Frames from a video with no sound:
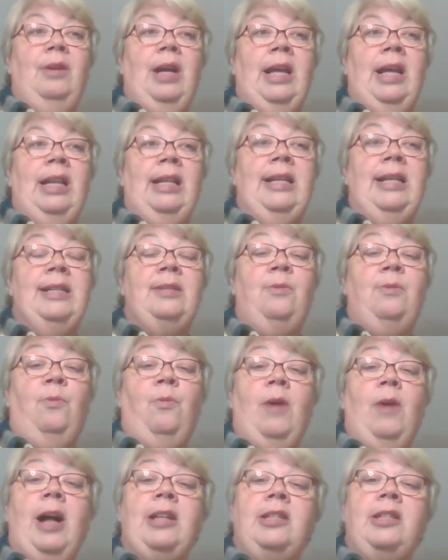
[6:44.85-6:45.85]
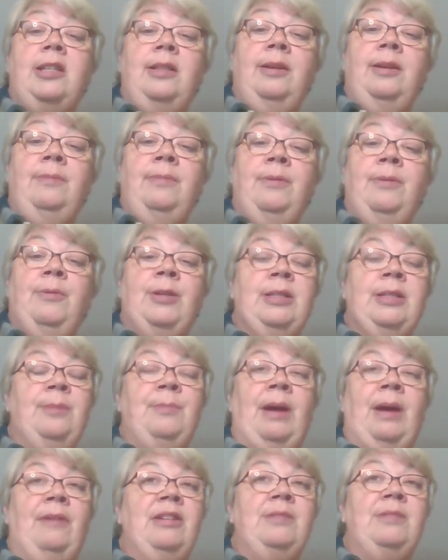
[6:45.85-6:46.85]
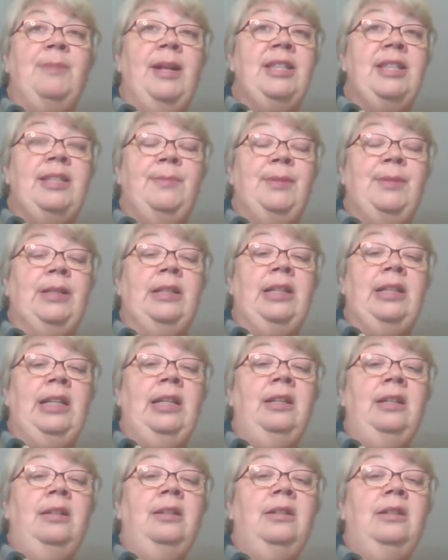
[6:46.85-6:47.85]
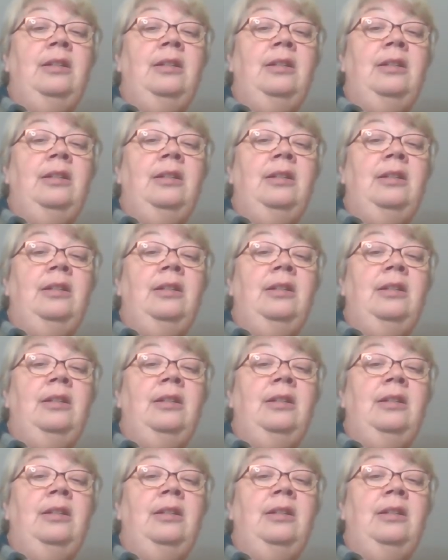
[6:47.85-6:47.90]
at least watch them. It wasn't my responsibility.